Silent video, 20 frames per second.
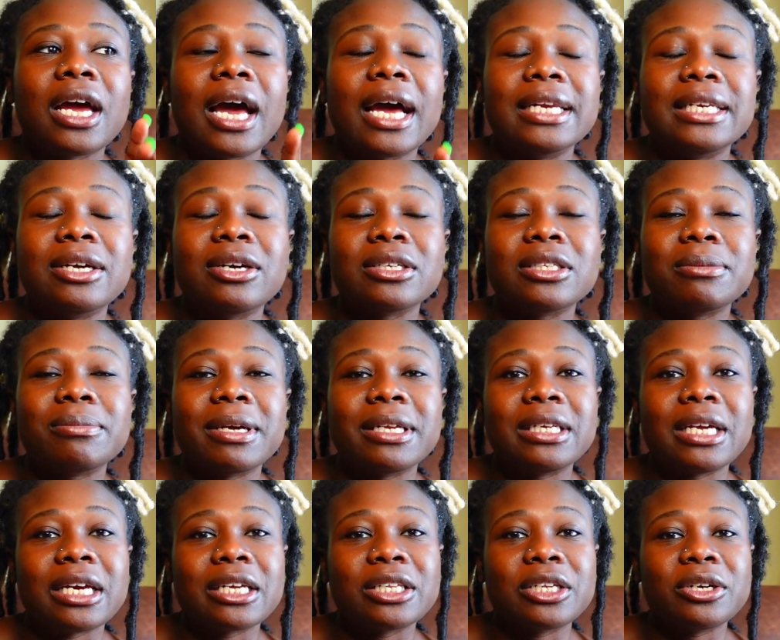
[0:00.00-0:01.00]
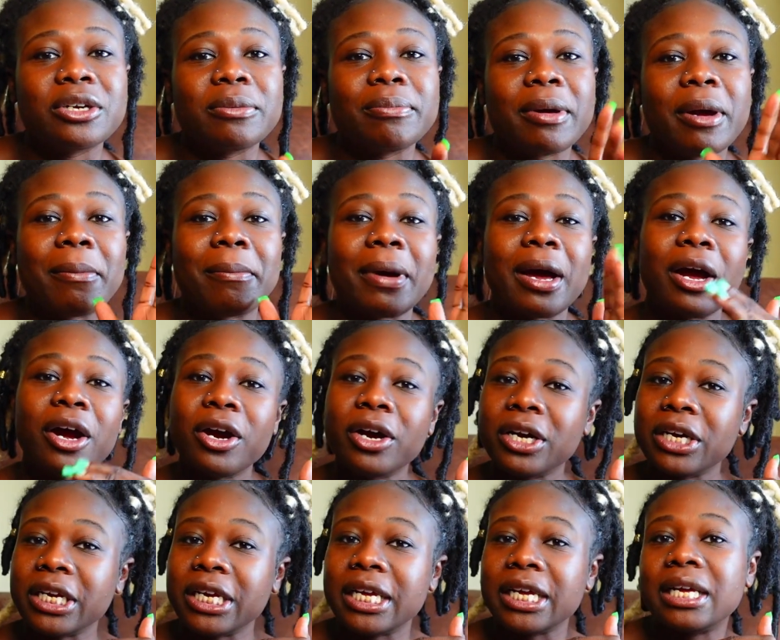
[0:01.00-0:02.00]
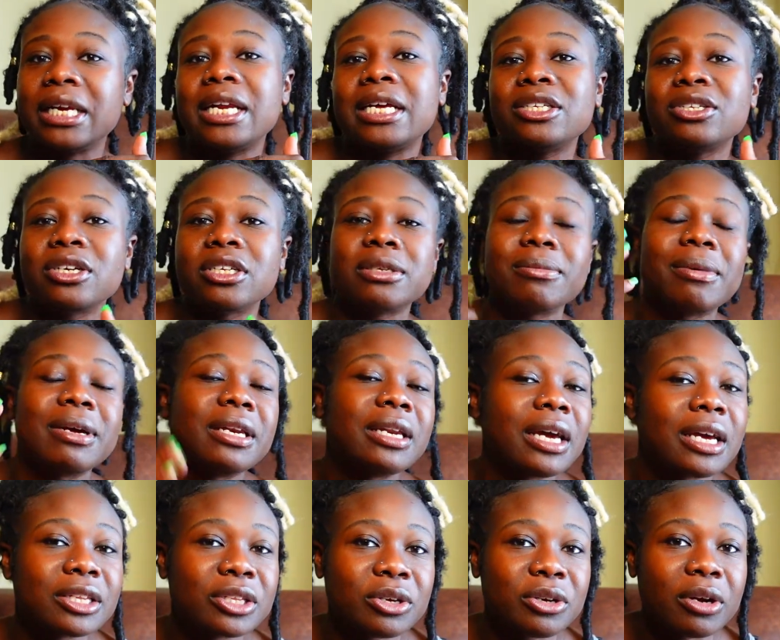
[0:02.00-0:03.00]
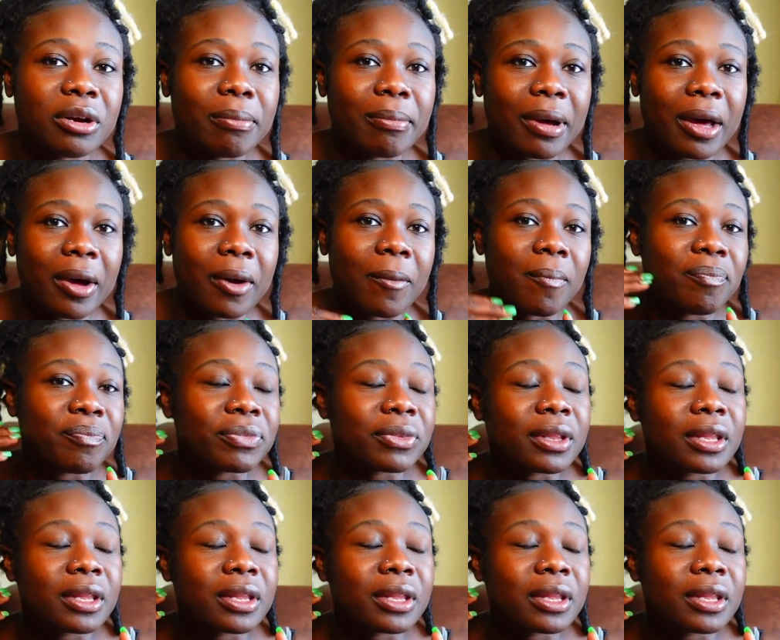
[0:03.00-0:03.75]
I talked to my doctor about my hernia, and I talked to my doctor about